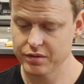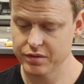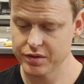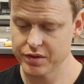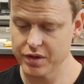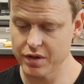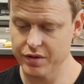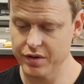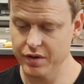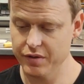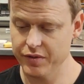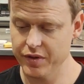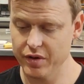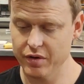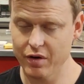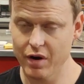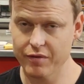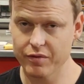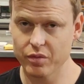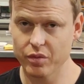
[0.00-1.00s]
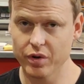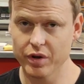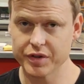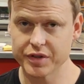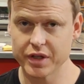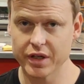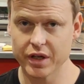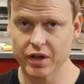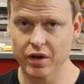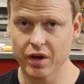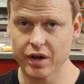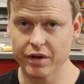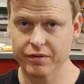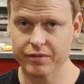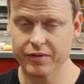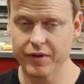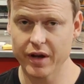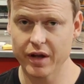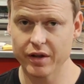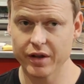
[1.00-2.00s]
so that if there ever was any kind of
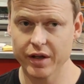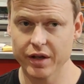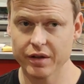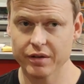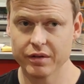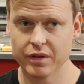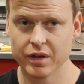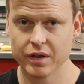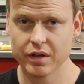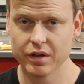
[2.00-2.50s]
failure,